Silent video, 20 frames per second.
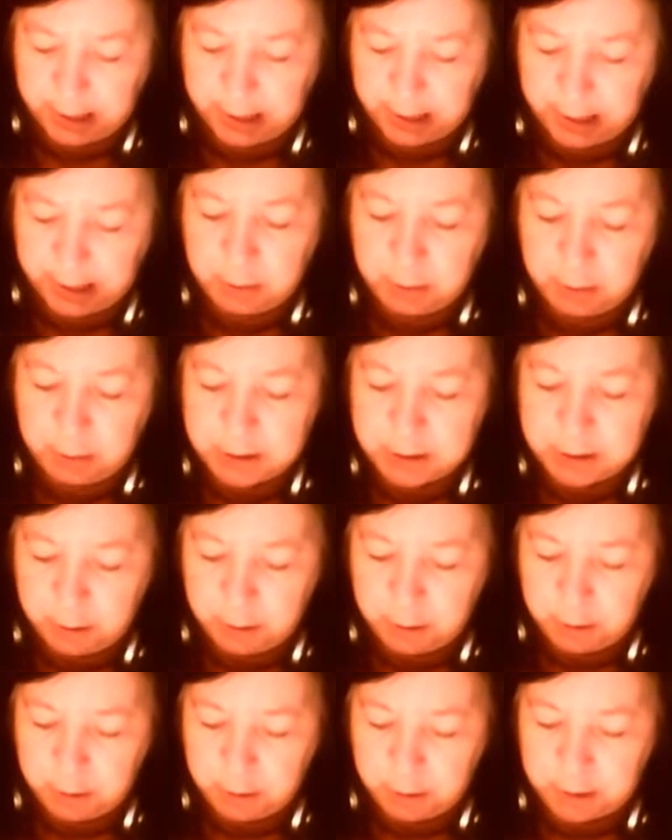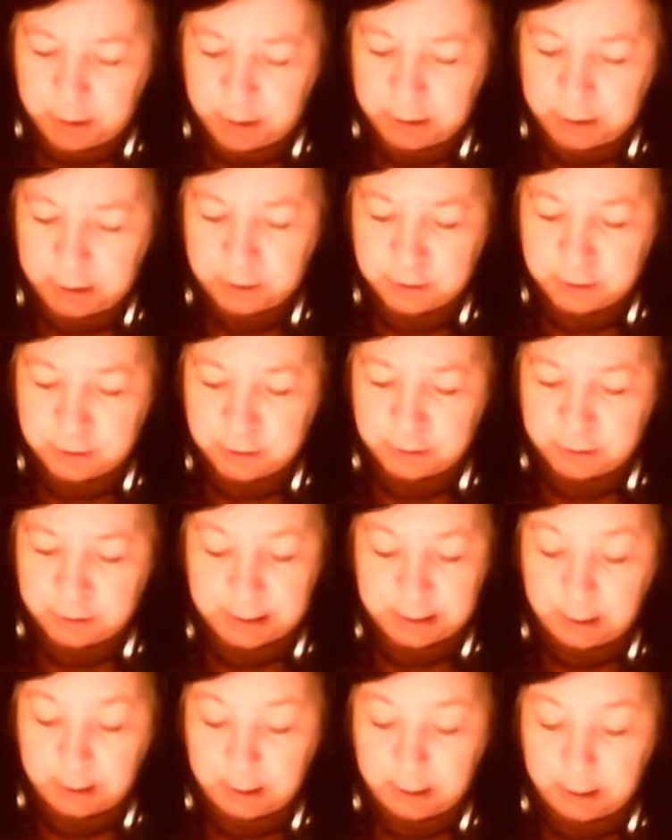I was no longer used to it
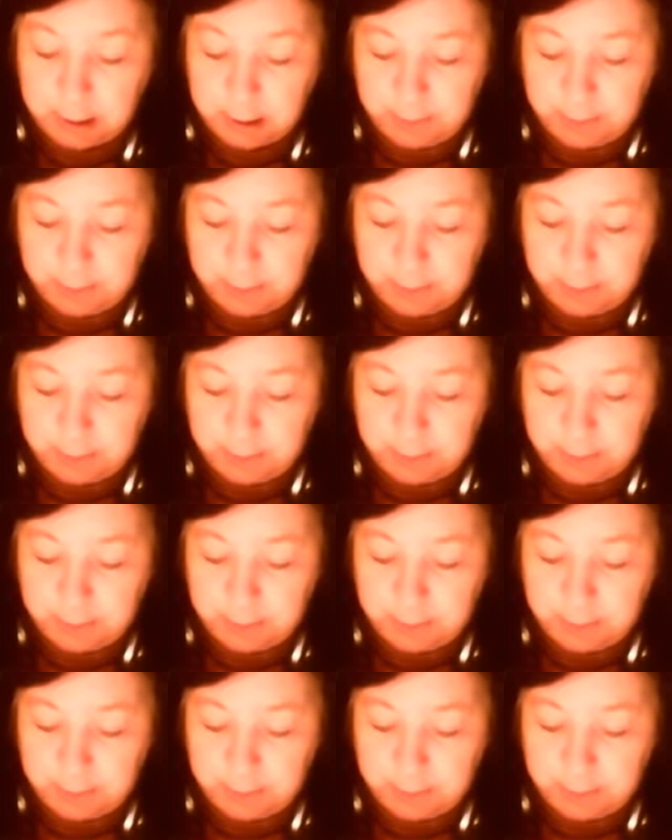now,